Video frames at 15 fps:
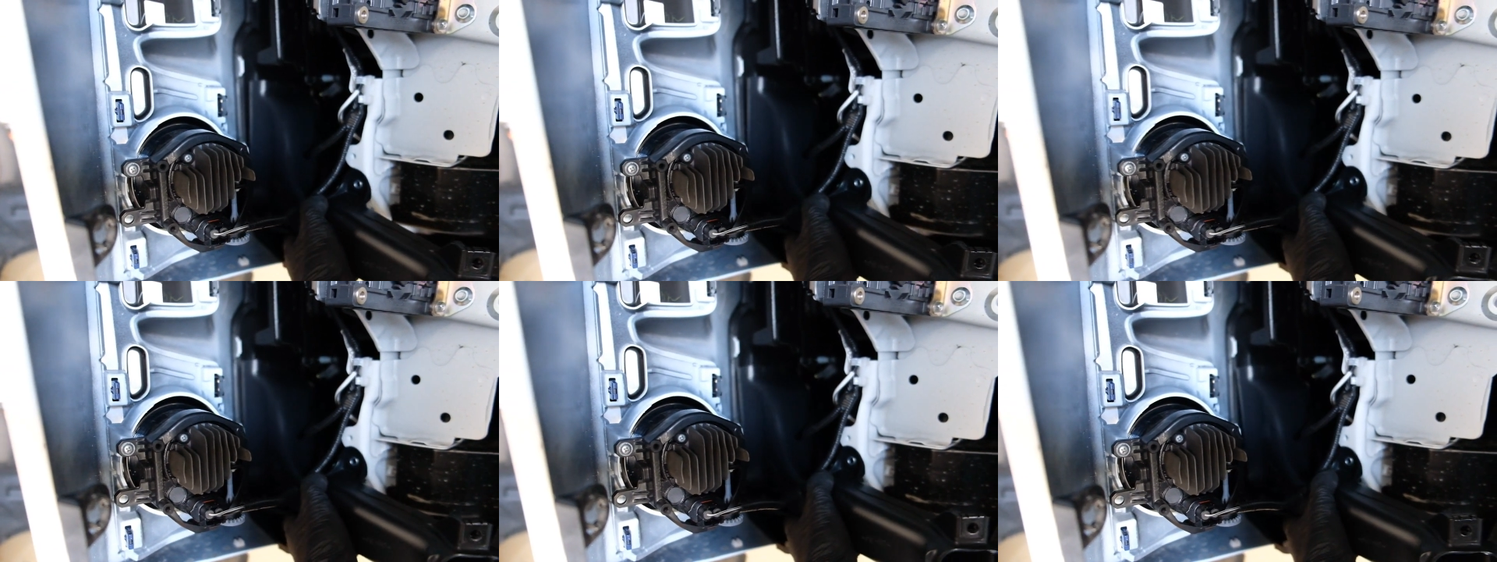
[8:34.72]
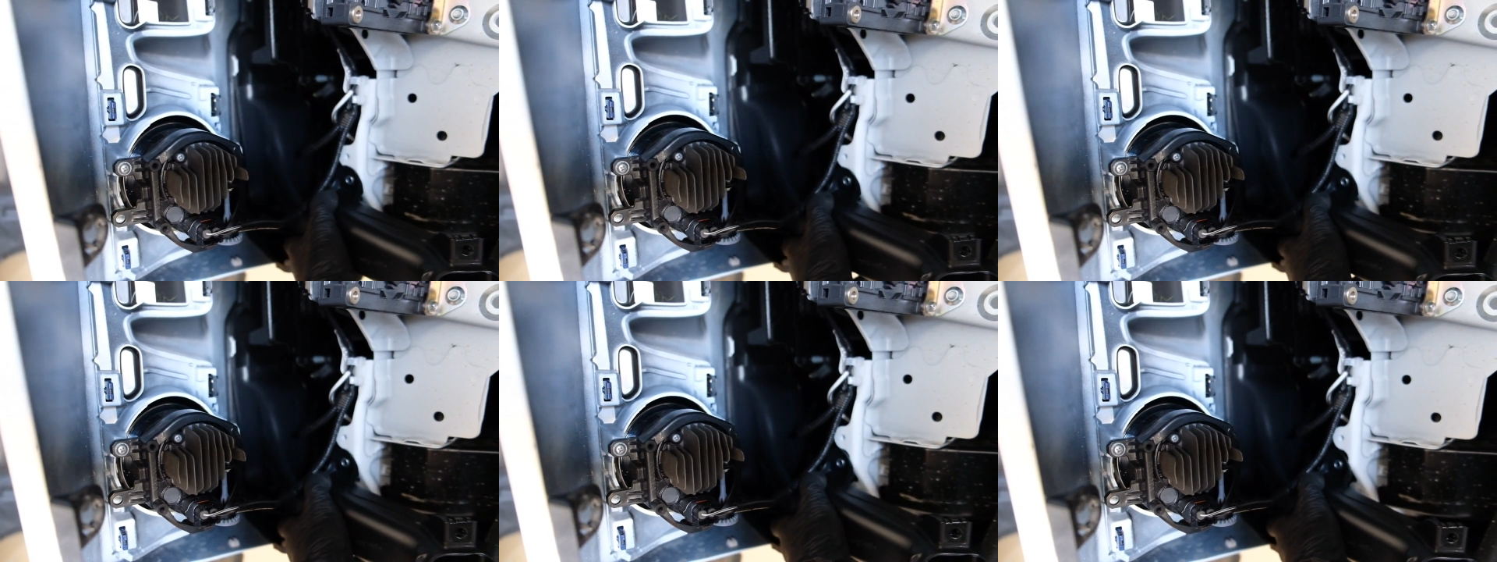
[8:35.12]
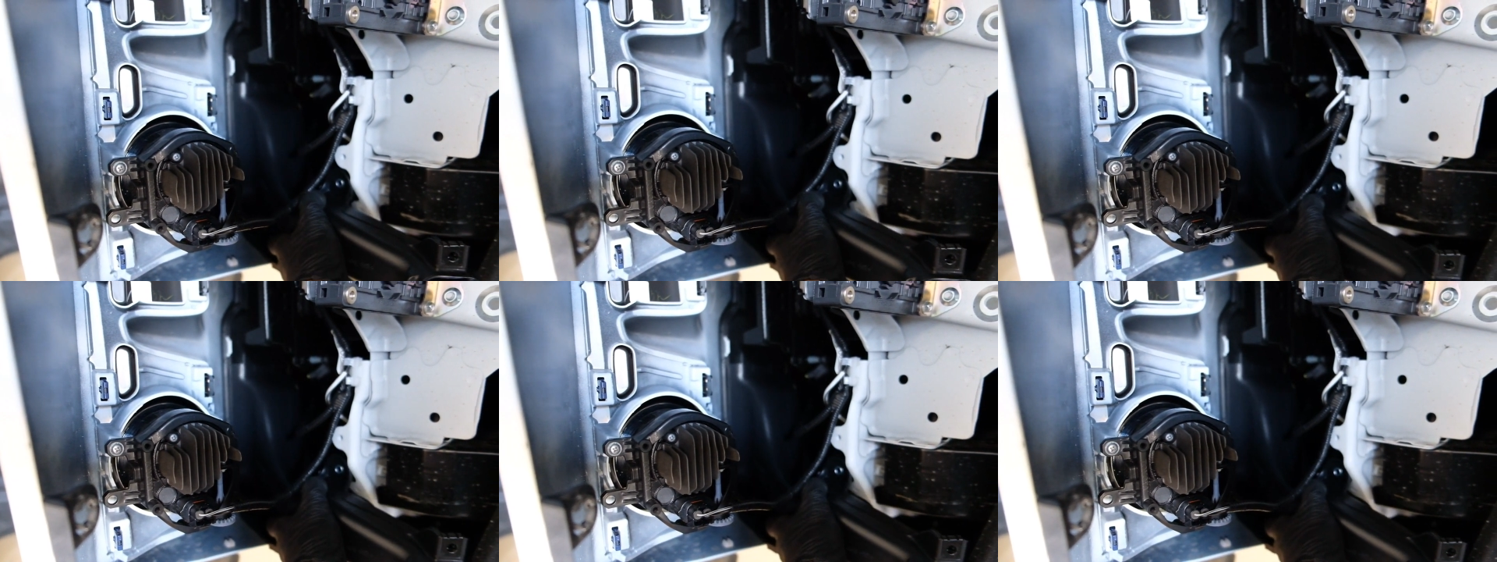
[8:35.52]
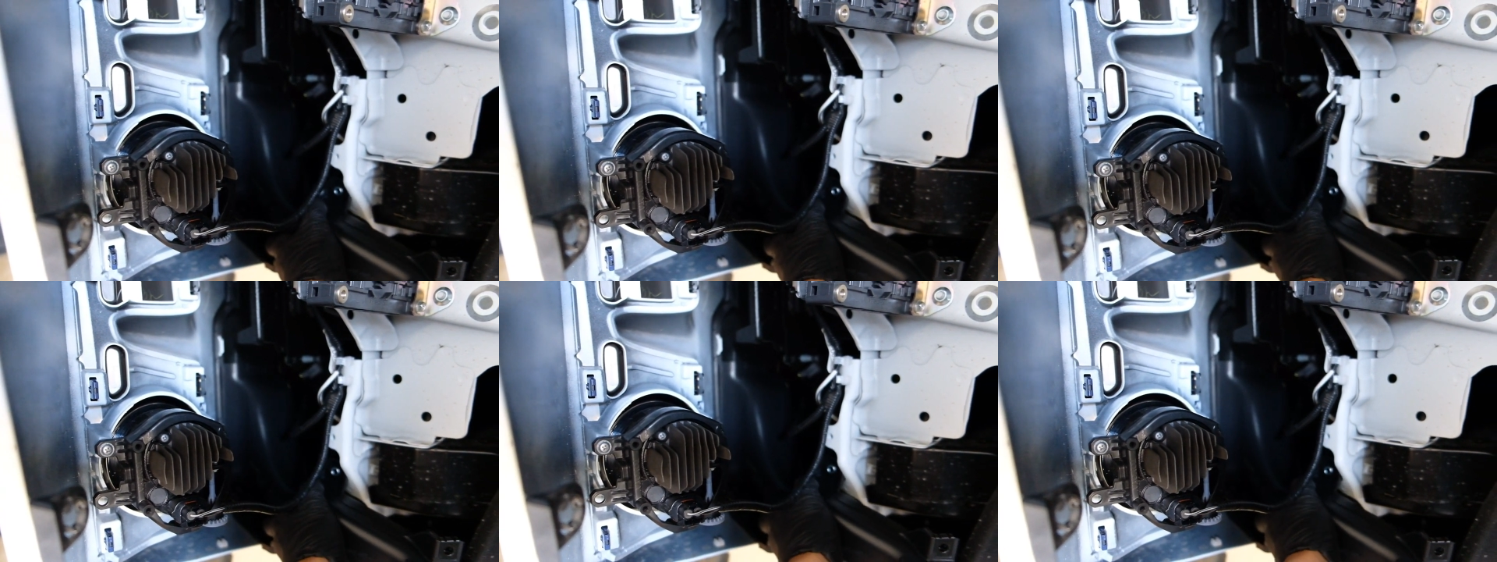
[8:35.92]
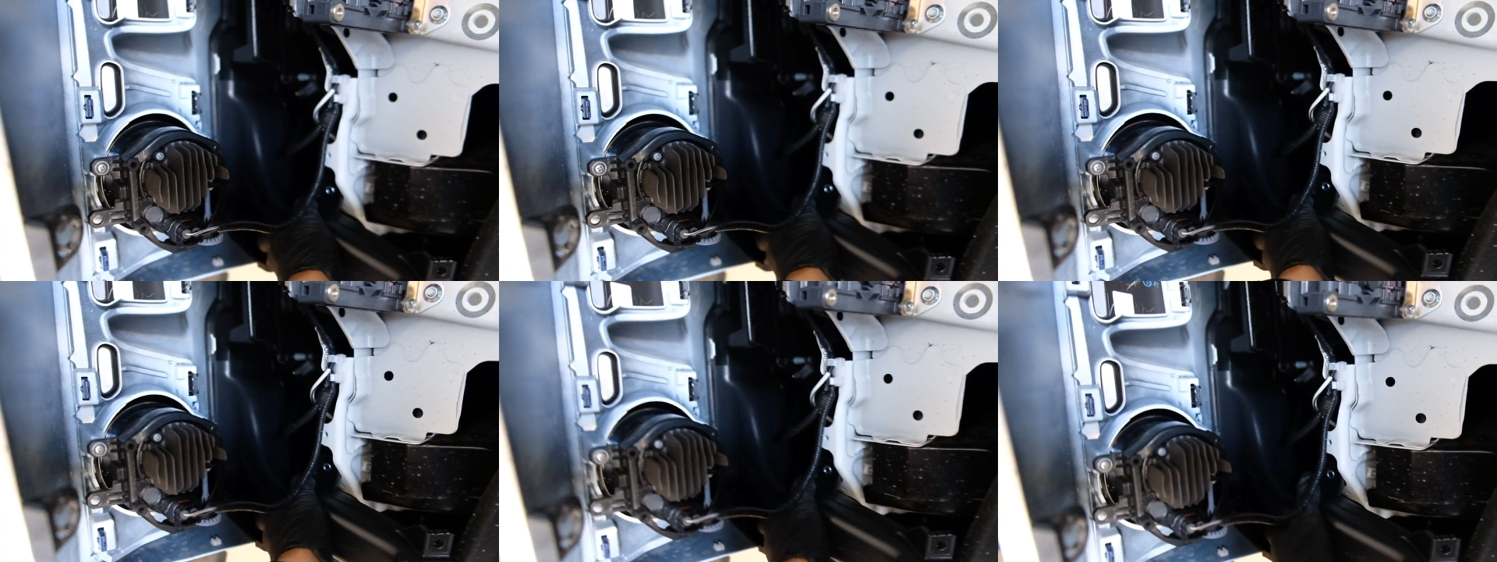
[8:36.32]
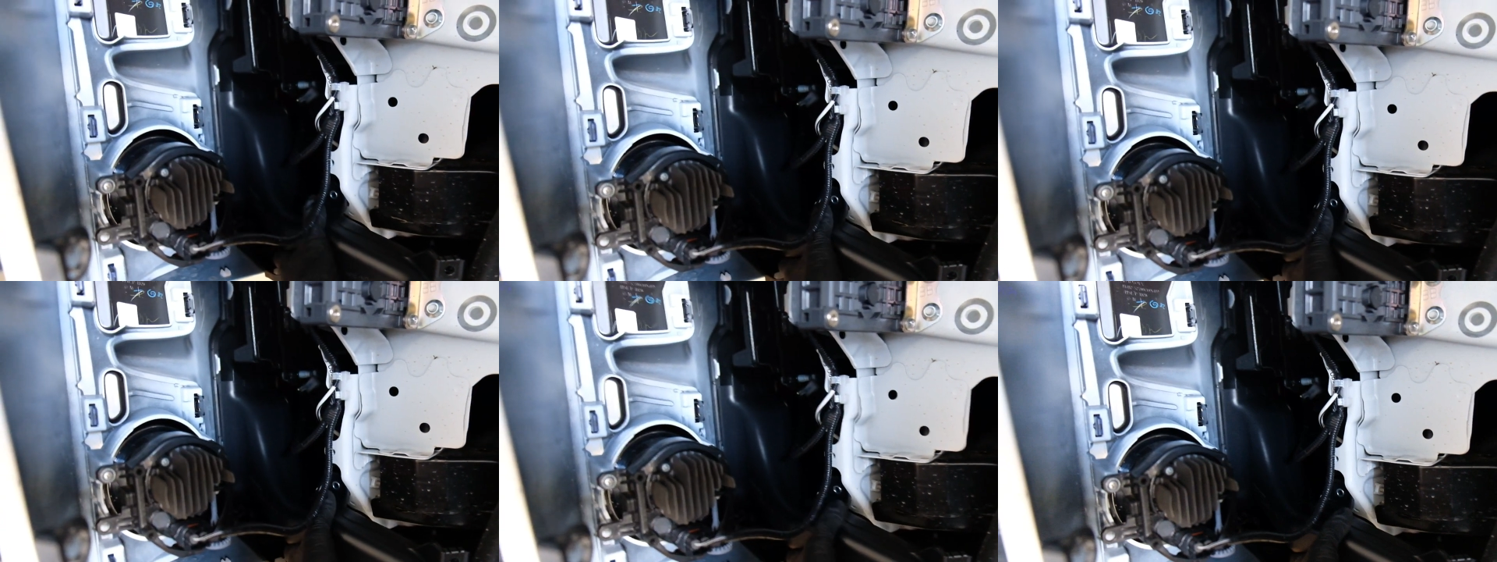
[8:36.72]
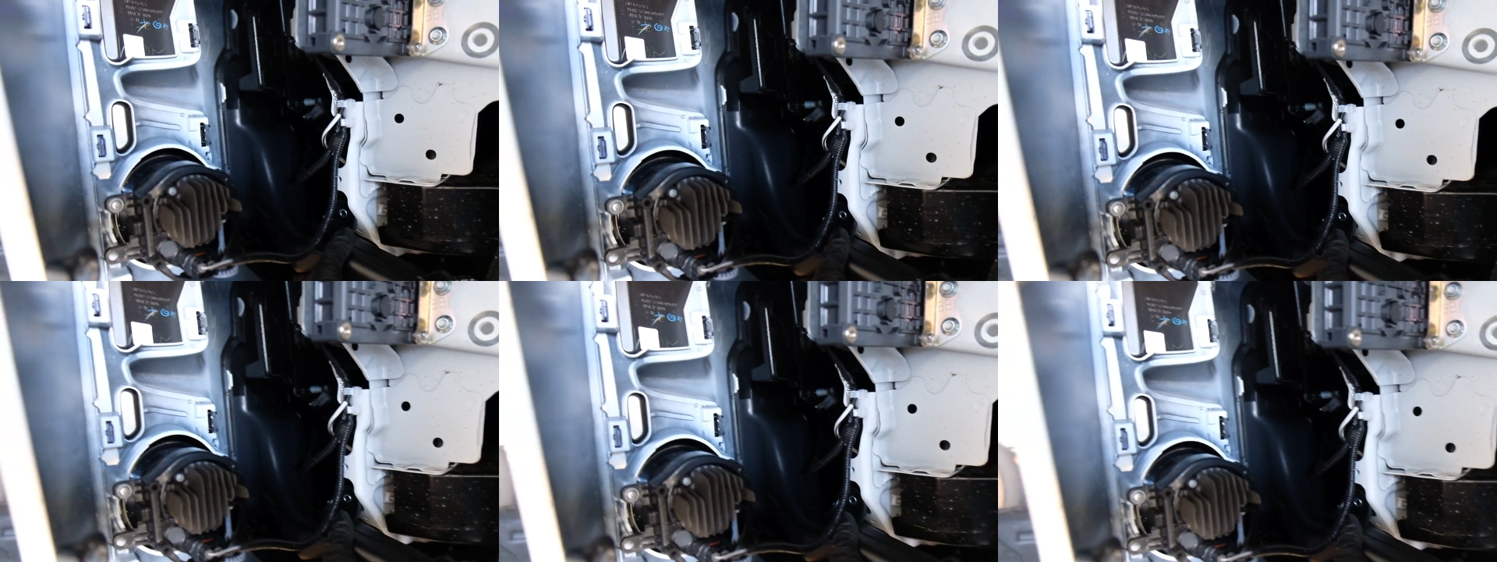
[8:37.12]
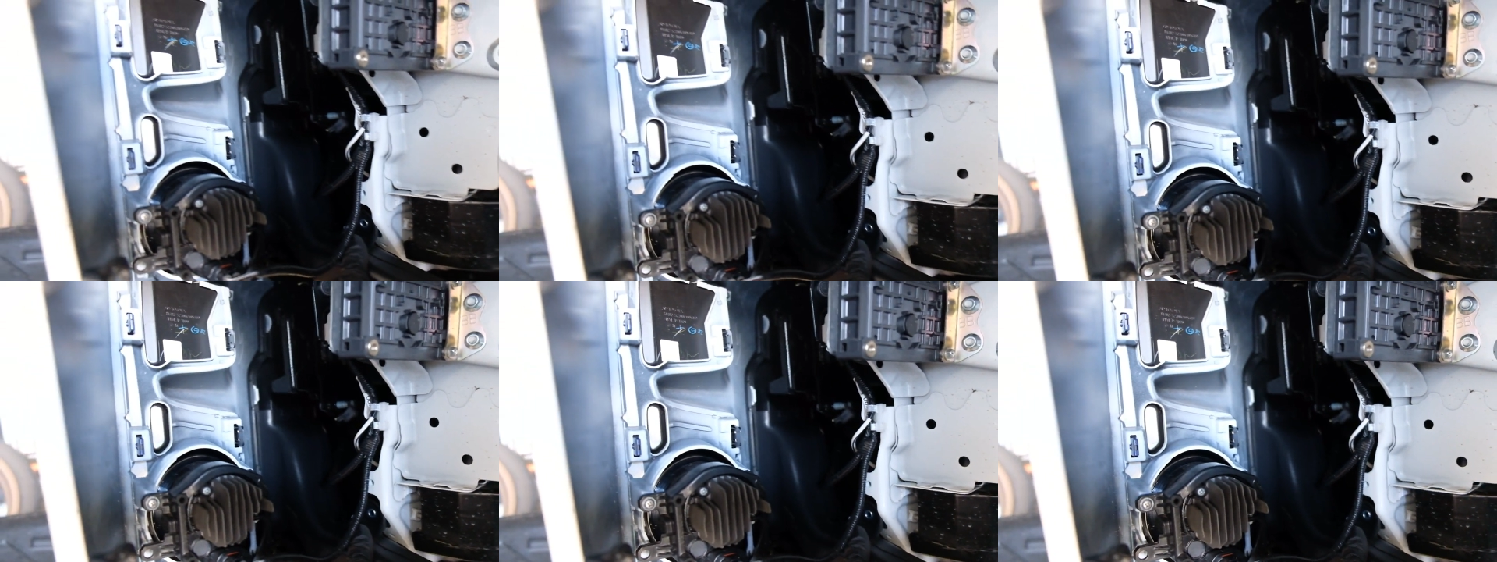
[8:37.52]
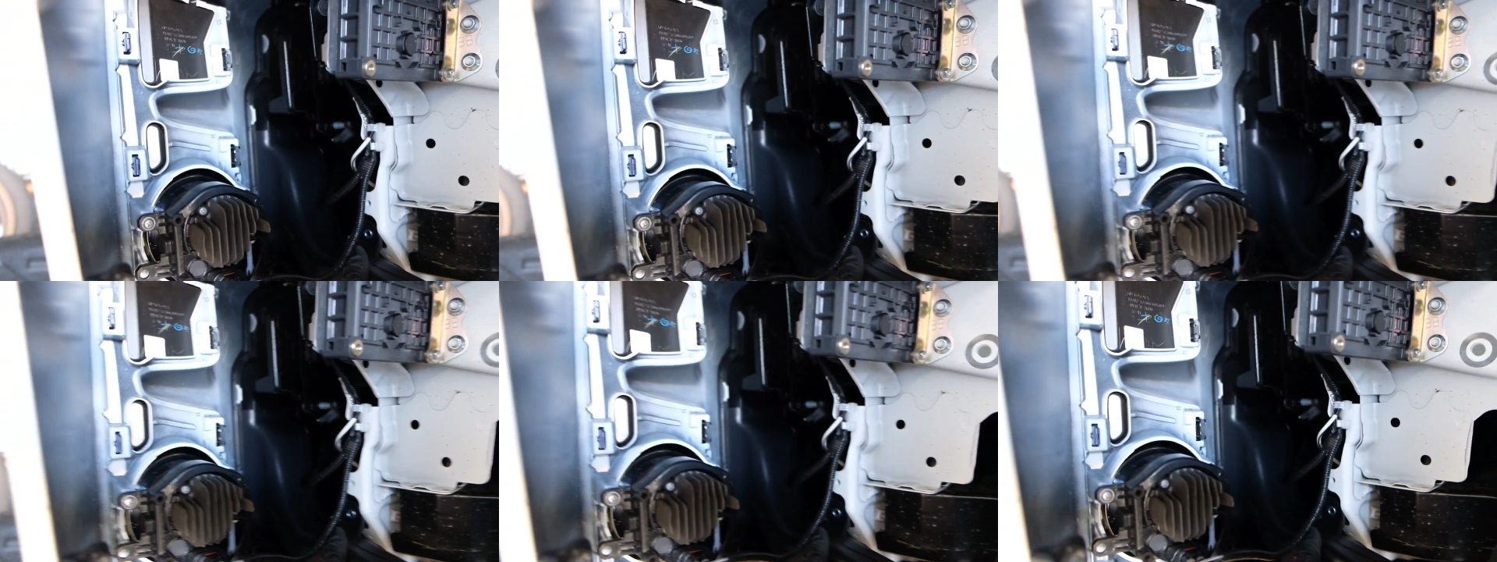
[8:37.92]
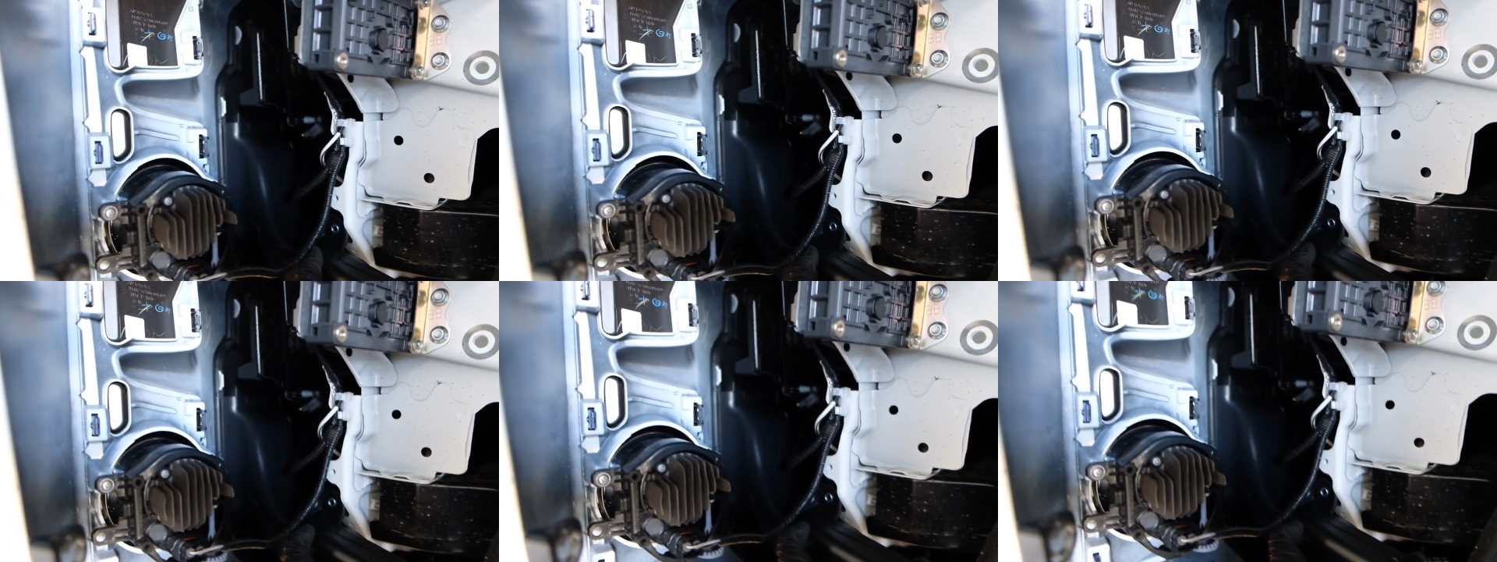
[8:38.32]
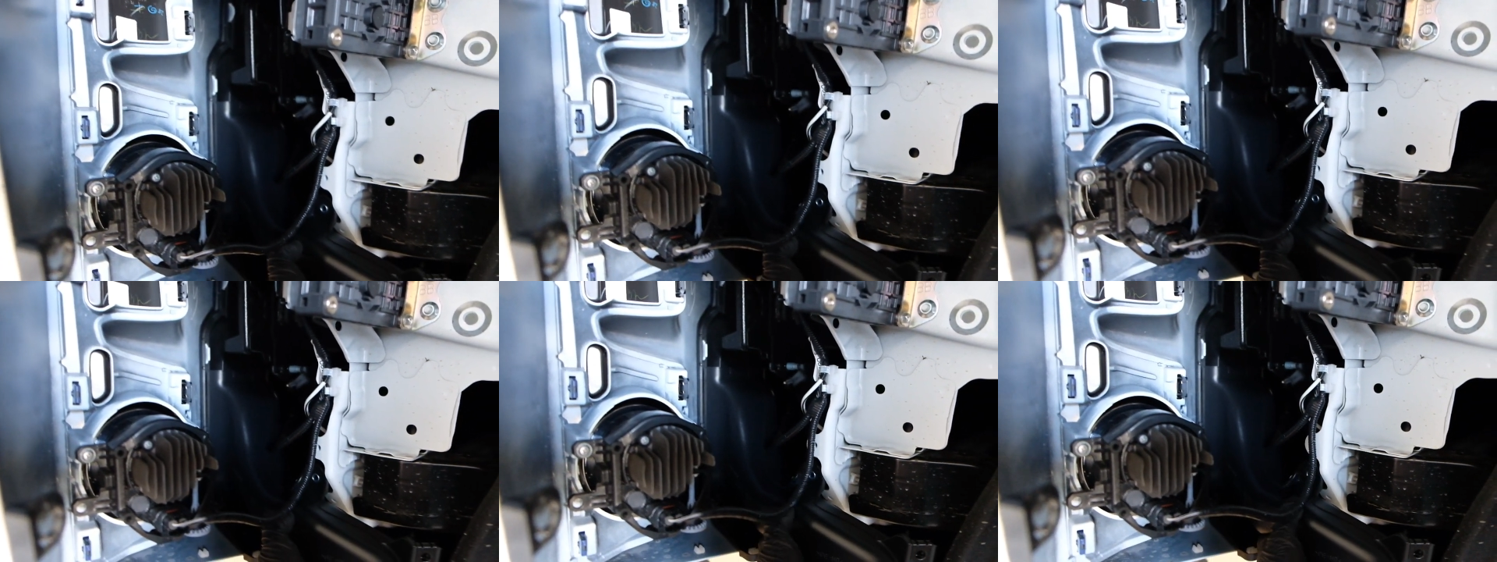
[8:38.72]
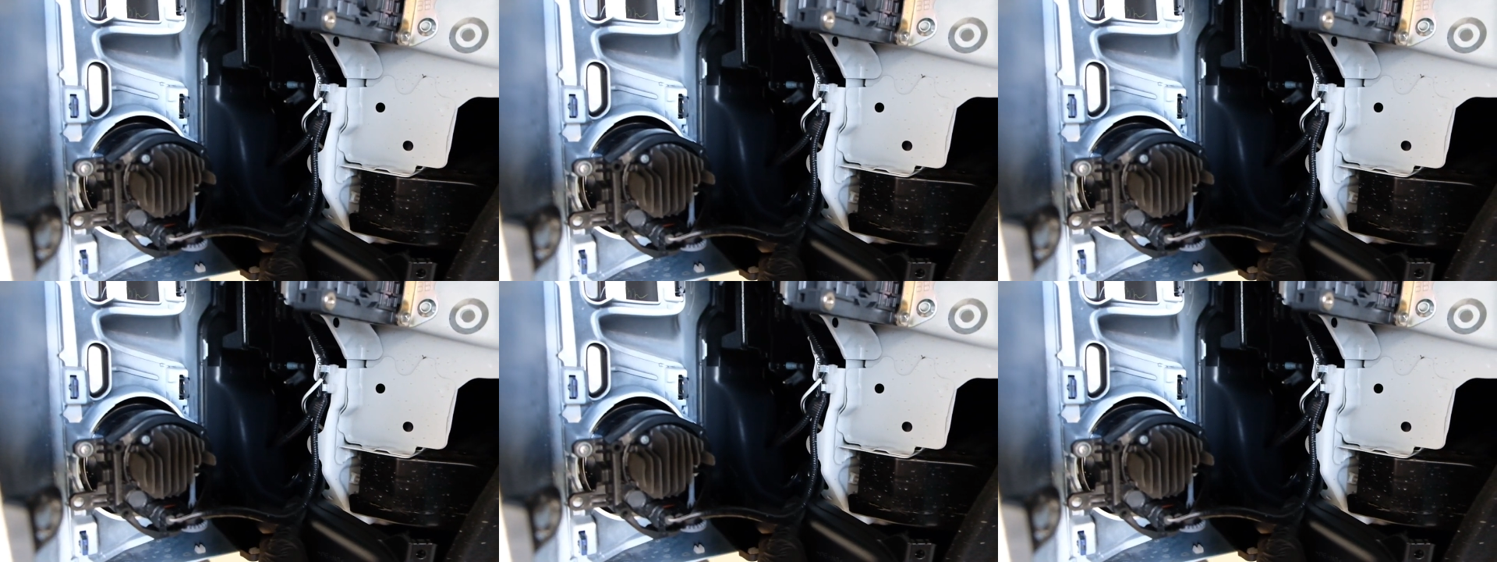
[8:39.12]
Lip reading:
Nobody's mouth can be seen.